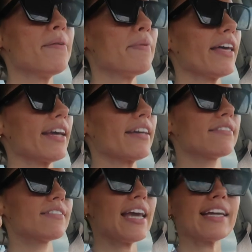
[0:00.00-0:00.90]
be like
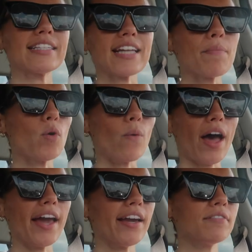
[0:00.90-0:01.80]
take a step
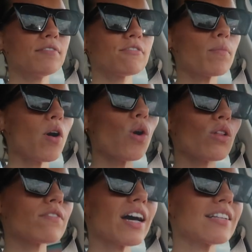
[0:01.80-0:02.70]
away from all
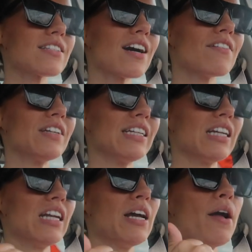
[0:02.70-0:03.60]
of that stuff and
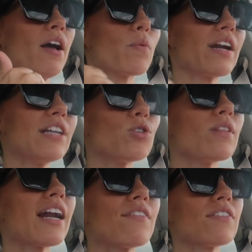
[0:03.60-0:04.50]
when I do
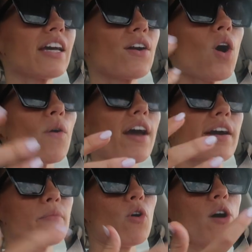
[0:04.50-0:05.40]
that, I feel like, okay,
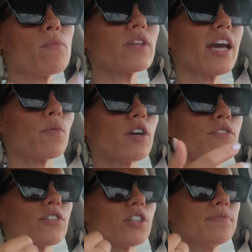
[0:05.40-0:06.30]
I'm only at work
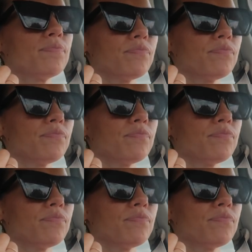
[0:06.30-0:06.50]
for